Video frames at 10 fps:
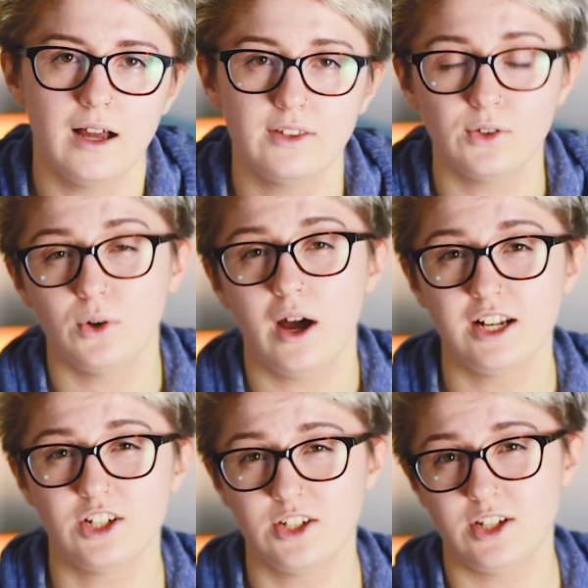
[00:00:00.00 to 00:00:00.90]
I thought
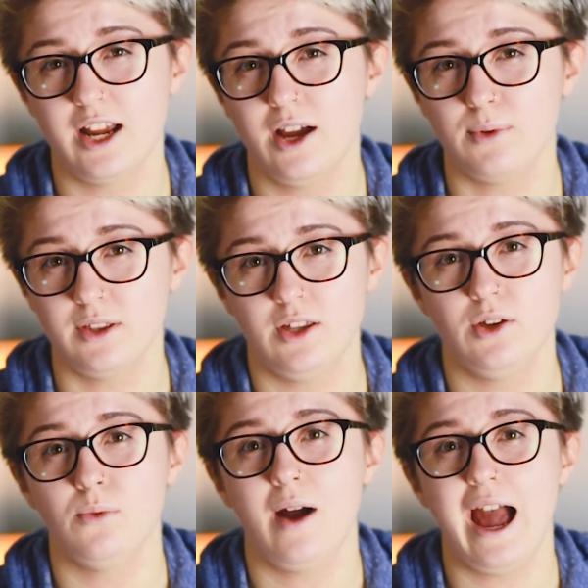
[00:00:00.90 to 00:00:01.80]
I'd share with
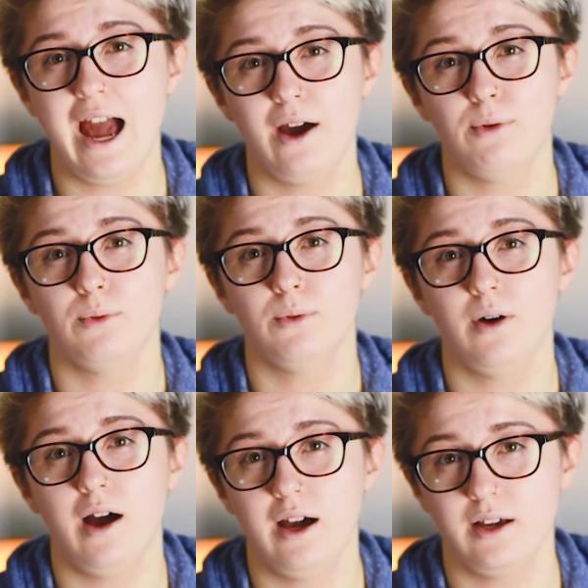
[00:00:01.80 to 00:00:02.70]
you how
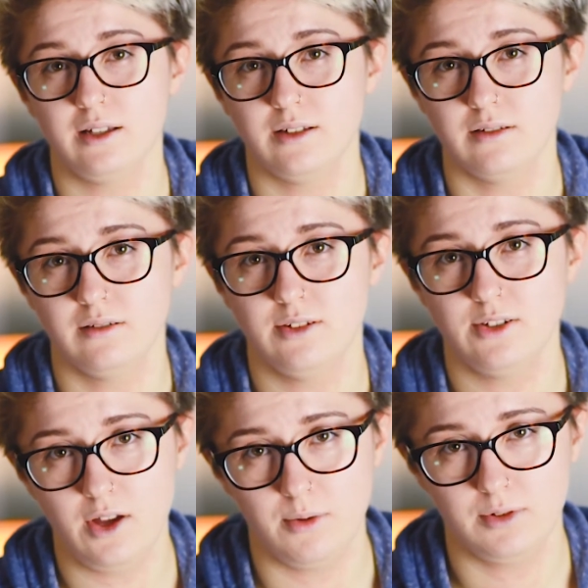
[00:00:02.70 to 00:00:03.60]
I
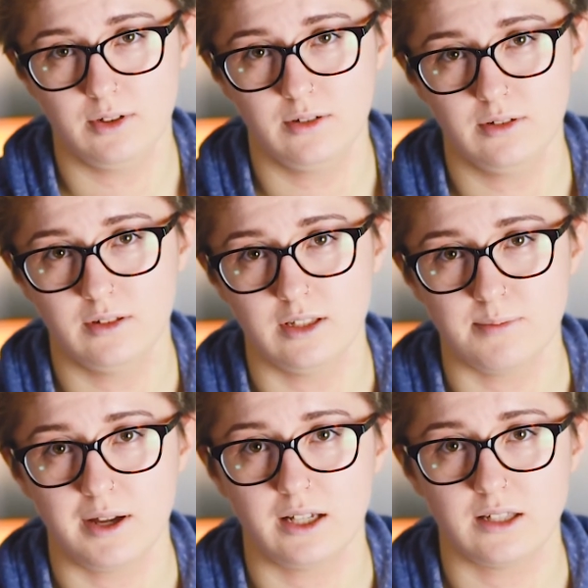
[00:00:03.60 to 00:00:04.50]
stopped these
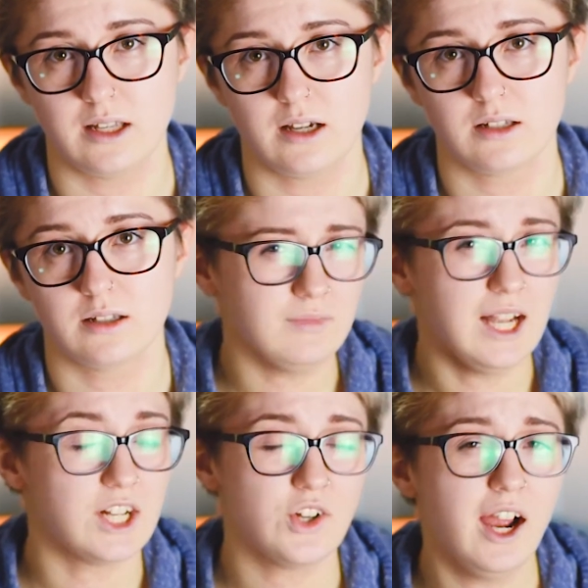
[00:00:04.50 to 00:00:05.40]
panic attacks.
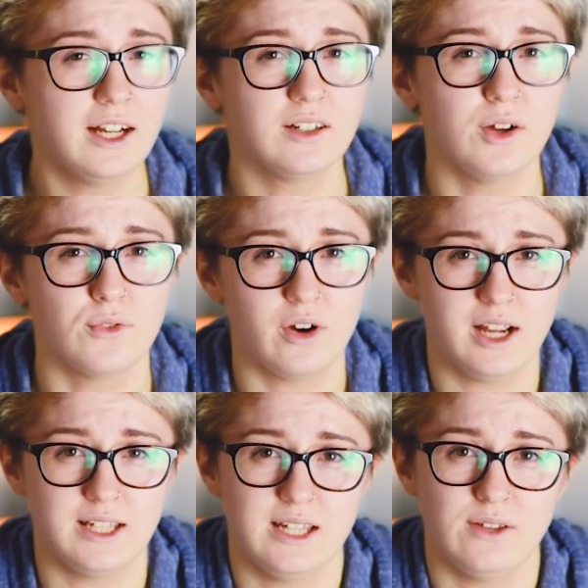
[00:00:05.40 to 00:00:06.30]
I tried a
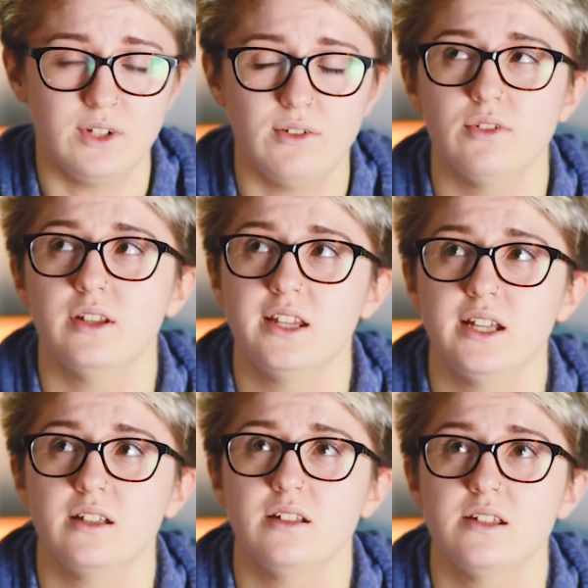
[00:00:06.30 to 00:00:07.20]
variety of different
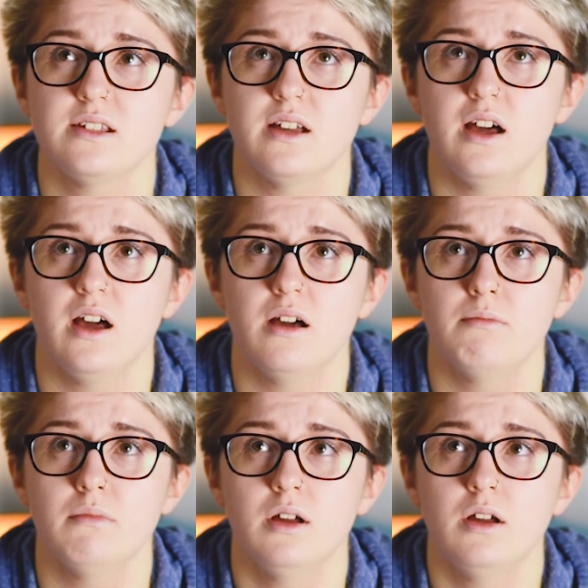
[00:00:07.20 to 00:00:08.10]
things.
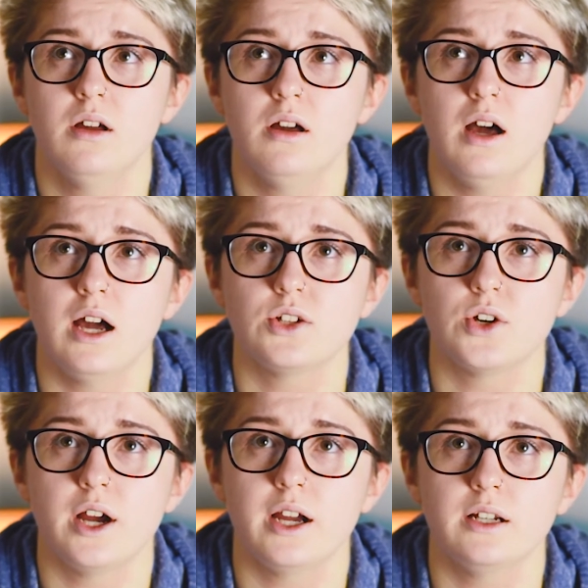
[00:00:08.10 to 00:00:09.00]
I
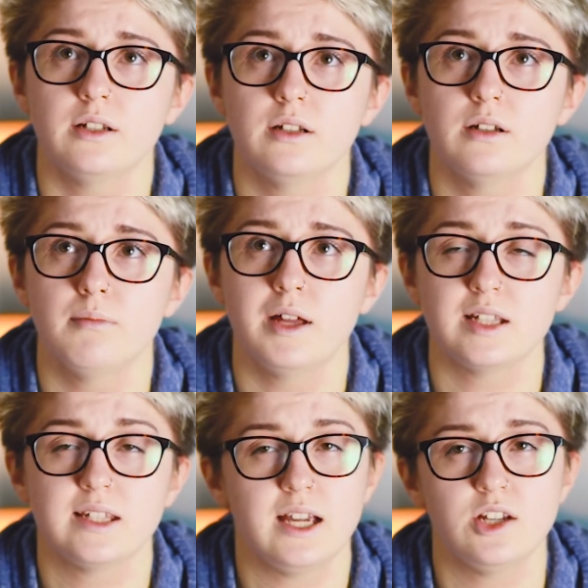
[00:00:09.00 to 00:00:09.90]
tried
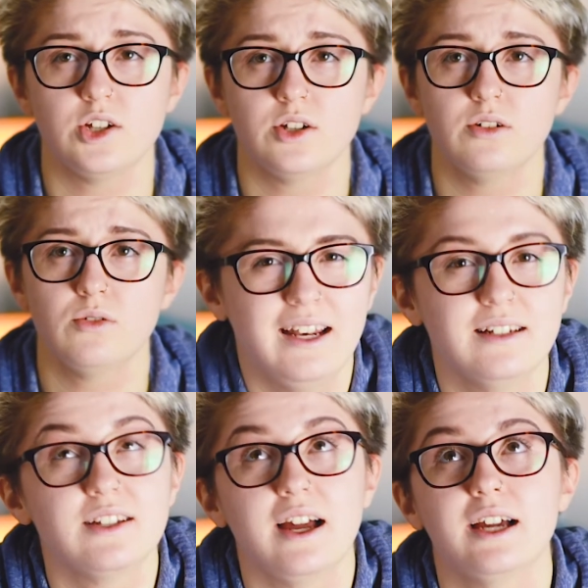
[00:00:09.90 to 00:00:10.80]
meditation
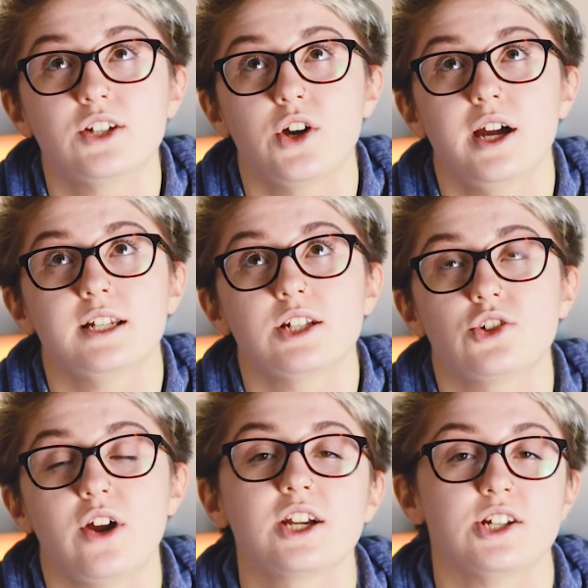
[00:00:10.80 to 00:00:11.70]
and I tried
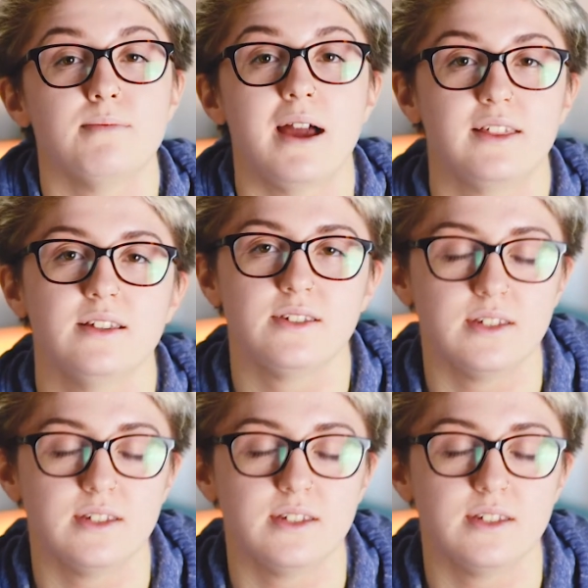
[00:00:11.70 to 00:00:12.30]
distraction methods